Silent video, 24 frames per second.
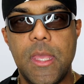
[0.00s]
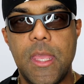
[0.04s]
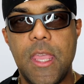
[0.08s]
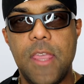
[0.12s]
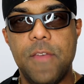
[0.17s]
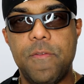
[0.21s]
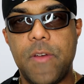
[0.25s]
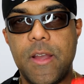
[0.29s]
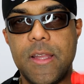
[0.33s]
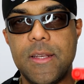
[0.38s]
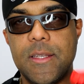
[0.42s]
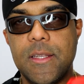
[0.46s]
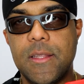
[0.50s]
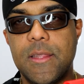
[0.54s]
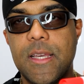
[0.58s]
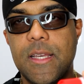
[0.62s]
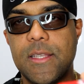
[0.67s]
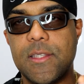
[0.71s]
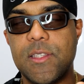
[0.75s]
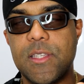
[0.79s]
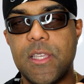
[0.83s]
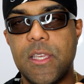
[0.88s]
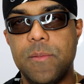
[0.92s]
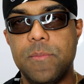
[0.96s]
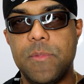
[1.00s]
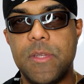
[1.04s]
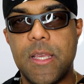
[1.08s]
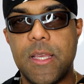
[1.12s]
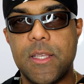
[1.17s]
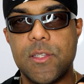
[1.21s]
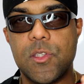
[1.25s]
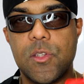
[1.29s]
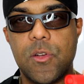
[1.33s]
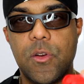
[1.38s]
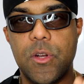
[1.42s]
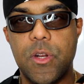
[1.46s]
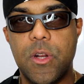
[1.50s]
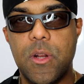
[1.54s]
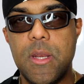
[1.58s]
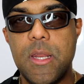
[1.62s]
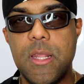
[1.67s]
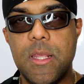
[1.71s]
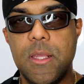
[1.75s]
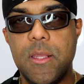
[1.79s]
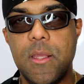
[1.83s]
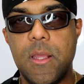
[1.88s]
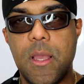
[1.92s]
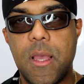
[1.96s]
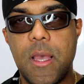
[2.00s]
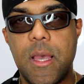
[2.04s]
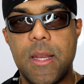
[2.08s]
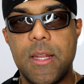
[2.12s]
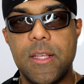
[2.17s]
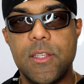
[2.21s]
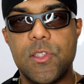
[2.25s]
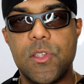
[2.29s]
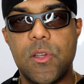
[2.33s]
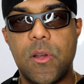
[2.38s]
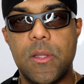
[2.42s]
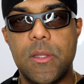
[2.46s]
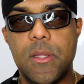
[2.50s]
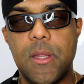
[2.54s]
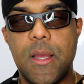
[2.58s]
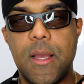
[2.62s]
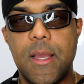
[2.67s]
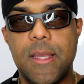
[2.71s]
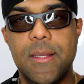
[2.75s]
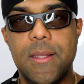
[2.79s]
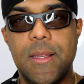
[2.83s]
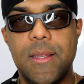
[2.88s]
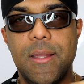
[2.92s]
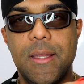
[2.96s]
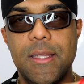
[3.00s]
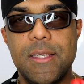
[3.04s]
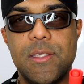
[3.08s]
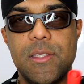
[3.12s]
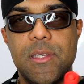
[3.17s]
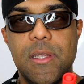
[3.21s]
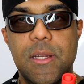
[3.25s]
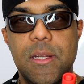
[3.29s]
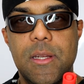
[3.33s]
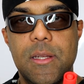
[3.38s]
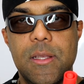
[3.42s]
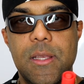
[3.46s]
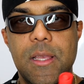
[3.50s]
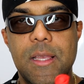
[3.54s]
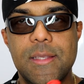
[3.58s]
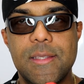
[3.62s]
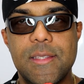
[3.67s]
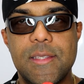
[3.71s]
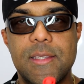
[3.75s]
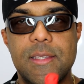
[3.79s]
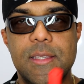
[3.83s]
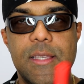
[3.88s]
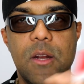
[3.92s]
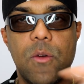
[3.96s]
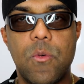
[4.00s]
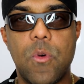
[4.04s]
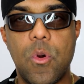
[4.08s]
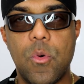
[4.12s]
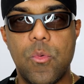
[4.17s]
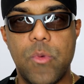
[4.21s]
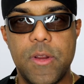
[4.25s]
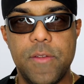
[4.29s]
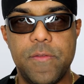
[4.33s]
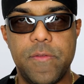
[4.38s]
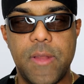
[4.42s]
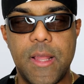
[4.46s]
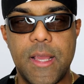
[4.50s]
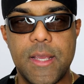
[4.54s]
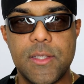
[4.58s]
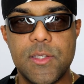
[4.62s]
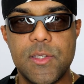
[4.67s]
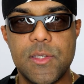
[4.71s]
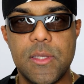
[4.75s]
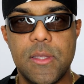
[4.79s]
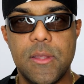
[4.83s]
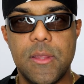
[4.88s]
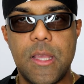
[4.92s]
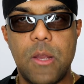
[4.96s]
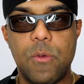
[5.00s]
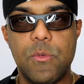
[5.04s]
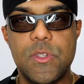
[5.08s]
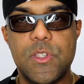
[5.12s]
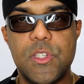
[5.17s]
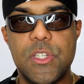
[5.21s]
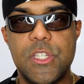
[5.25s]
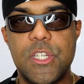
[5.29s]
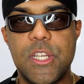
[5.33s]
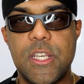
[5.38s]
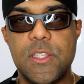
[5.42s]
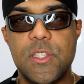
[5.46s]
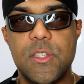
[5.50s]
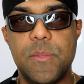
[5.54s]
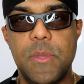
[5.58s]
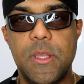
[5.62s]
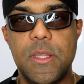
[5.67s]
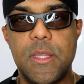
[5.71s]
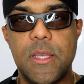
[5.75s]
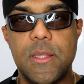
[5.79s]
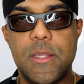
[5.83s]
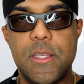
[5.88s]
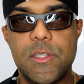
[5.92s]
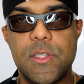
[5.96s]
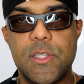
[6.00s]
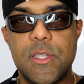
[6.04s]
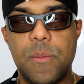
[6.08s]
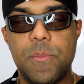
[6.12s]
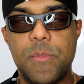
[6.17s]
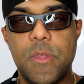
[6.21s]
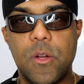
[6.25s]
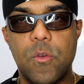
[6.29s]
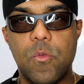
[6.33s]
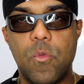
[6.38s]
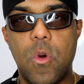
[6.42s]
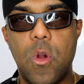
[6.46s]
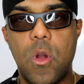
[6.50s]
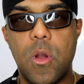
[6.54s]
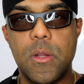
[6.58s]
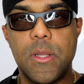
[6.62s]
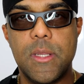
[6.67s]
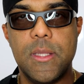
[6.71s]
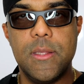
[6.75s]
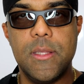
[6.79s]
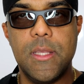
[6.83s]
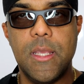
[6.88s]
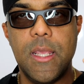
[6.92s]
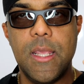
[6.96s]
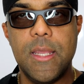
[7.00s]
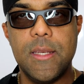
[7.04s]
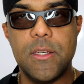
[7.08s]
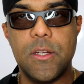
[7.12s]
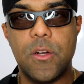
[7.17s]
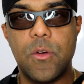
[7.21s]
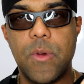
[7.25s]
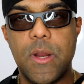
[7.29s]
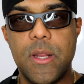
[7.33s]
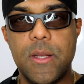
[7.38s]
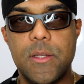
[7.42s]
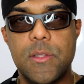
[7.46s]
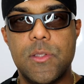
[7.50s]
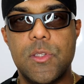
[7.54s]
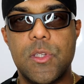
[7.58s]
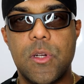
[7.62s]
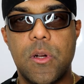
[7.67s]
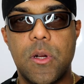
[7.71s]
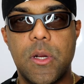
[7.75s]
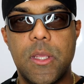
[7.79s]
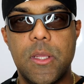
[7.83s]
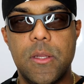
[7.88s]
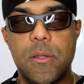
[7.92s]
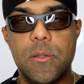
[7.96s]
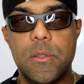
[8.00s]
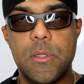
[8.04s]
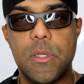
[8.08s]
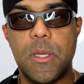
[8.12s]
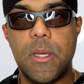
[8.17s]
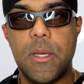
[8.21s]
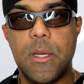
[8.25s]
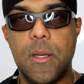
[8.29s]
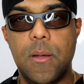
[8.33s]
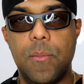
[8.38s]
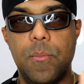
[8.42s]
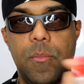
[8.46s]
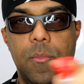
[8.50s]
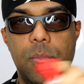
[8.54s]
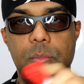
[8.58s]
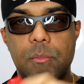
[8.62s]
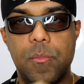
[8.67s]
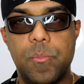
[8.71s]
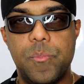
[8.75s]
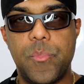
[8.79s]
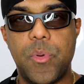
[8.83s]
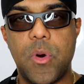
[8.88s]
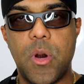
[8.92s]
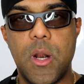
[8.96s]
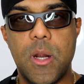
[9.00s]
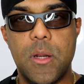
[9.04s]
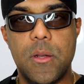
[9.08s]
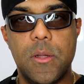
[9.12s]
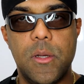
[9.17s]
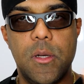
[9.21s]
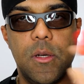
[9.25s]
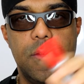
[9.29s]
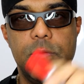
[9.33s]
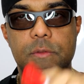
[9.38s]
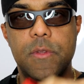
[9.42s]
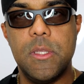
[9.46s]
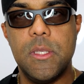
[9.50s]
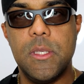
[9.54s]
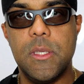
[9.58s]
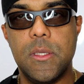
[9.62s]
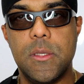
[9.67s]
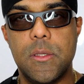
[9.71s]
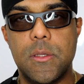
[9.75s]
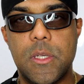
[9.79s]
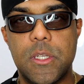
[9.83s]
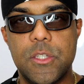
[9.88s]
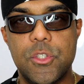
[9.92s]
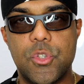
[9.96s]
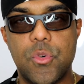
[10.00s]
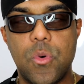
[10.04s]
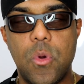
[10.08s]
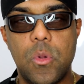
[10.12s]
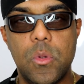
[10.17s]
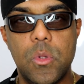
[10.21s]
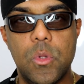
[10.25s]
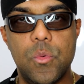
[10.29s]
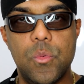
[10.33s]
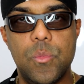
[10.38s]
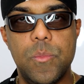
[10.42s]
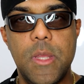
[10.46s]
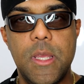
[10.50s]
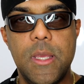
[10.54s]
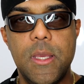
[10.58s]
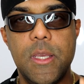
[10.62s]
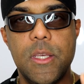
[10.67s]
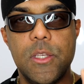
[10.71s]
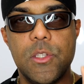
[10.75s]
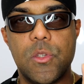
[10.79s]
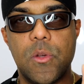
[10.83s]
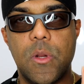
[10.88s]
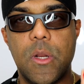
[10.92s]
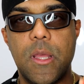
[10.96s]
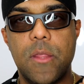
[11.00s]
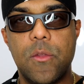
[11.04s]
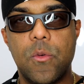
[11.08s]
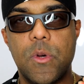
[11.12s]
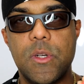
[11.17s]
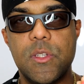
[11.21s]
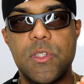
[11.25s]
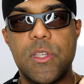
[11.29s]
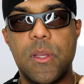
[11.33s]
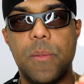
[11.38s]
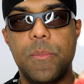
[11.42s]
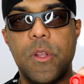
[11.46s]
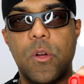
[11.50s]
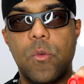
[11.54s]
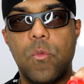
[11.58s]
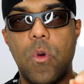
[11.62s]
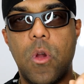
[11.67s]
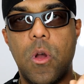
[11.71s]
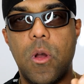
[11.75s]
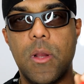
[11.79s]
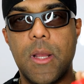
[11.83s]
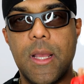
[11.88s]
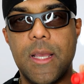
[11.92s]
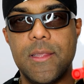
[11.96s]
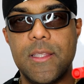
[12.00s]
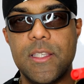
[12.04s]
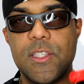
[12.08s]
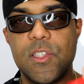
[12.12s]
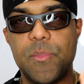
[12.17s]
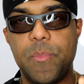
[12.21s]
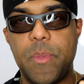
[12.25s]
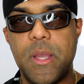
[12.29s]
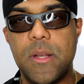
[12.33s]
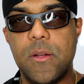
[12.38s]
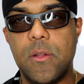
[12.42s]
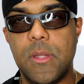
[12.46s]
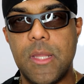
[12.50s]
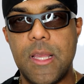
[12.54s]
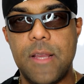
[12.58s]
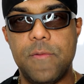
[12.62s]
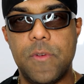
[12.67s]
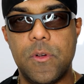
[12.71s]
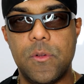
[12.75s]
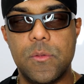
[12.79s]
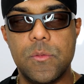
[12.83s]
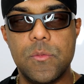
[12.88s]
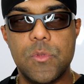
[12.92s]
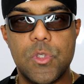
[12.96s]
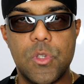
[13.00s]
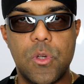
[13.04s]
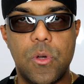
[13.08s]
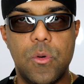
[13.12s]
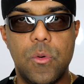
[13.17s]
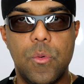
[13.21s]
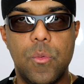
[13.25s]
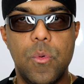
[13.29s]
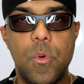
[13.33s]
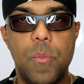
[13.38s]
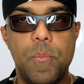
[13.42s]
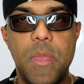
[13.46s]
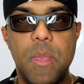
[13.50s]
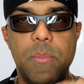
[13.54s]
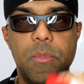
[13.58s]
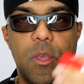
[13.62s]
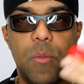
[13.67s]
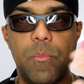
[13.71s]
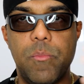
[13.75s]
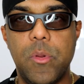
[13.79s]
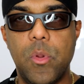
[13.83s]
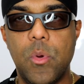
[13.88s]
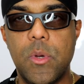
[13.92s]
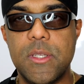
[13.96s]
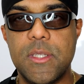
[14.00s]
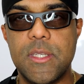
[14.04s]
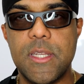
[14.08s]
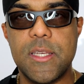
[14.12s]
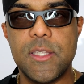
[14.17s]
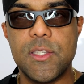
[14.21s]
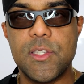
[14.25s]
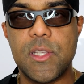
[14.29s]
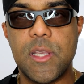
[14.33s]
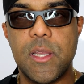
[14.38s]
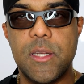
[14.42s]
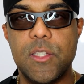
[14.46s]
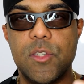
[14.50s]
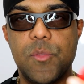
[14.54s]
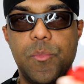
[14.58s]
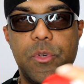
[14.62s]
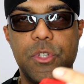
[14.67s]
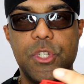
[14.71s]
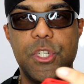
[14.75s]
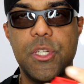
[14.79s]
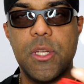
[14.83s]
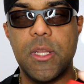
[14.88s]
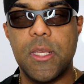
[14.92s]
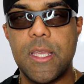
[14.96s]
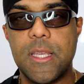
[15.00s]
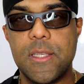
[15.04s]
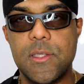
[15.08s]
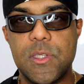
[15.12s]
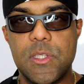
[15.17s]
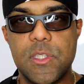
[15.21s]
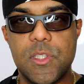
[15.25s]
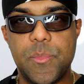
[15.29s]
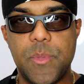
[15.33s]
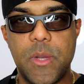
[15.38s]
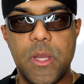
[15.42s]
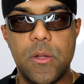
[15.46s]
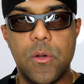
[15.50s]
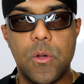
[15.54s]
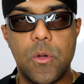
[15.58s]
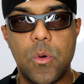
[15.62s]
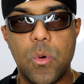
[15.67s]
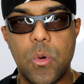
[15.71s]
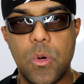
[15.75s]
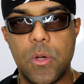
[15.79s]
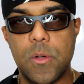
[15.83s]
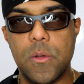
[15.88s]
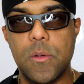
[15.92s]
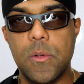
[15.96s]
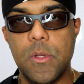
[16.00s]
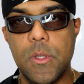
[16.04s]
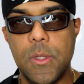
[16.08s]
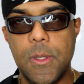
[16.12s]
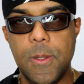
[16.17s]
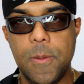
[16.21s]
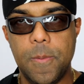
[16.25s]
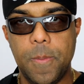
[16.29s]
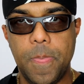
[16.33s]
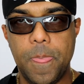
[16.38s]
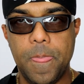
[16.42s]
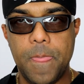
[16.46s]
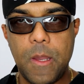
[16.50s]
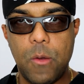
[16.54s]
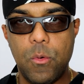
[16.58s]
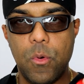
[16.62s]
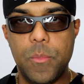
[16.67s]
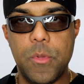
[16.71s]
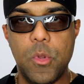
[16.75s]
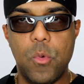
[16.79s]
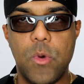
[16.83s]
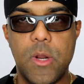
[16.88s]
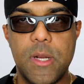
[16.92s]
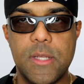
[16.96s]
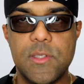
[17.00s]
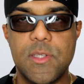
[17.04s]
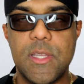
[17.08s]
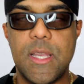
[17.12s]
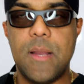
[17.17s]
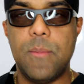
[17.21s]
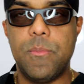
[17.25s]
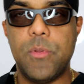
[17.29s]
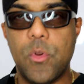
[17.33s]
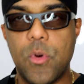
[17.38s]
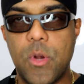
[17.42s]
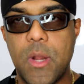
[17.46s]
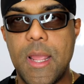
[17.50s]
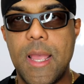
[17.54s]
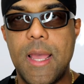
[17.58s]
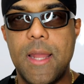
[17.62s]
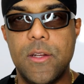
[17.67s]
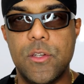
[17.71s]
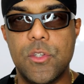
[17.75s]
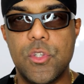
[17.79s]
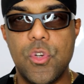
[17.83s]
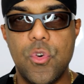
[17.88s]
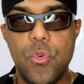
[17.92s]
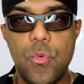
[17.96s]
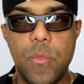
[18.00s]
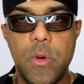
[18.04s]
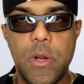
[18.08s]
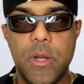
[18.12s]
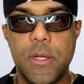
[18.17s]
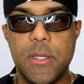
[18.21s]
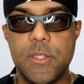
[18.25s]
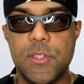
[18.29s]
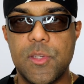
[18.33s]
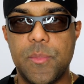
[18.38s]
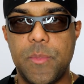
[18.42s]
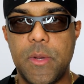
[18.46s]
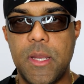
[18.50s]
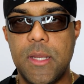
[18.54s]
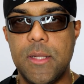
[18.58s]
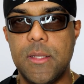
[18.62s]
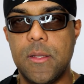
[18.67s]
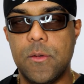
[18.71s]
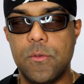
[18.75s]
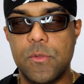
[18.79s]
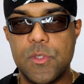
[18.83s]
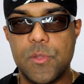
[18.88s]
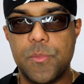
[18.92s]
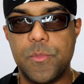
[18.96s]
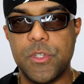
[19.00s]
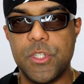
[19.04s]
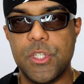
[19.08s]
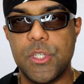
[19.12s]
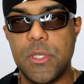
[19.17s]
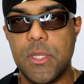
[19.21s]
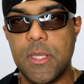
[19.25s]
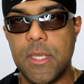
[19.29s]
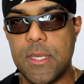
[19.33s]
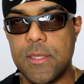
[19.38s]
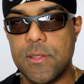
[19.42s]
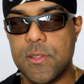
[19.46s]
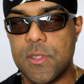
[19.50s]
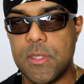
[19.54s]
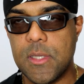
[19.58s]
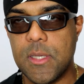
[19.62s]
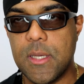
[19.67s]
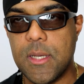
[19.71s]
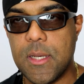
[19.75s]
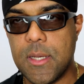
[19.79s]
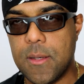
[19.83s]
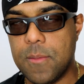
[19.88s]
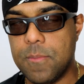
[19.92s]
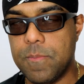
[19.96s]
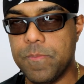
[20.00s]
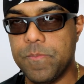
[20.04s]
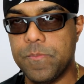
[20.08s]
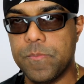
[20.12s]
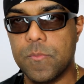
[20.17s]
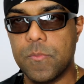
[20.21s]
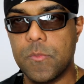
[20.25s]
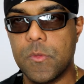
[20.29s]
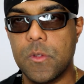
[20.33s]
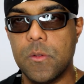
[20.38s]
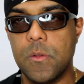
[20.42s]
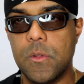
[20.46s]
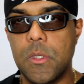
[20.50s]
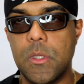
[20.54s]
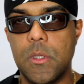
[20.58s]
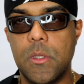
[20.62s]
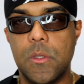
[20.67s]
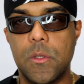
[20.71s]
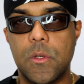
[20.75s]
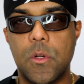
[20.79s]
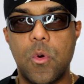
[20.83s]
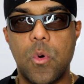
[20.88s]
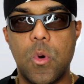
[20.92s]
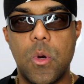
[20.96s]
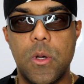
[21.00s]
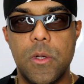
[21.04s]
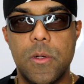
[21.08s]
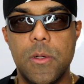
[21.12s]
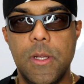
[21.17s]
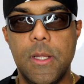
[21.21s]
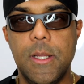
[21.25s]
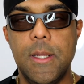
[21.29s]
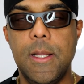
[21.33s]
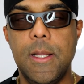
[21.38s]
If I did that same test on your knee and I saw that I elicited zero reflex, that would suggest to me that there's something wrong in the integrated circuit part of the control loop. So in other words, something wrong at the spinal level. So maybe you blew a disc and it's pushing against the spinal cord. That would be one example, or you had a tumor in your spine that was pushing against the cord.